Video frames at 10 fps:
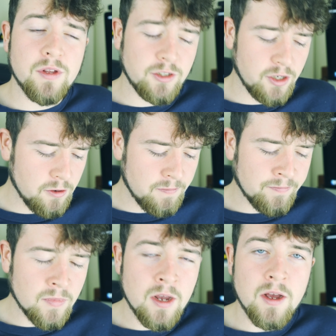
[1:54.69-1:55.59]
this year,
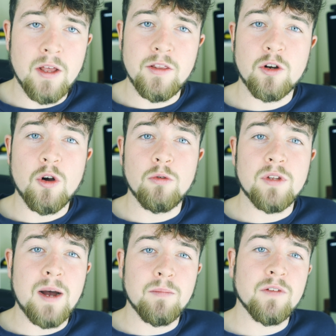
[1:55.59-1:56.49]
and they're called
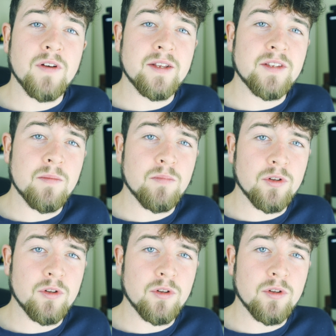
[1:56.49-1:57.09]
Amplify Time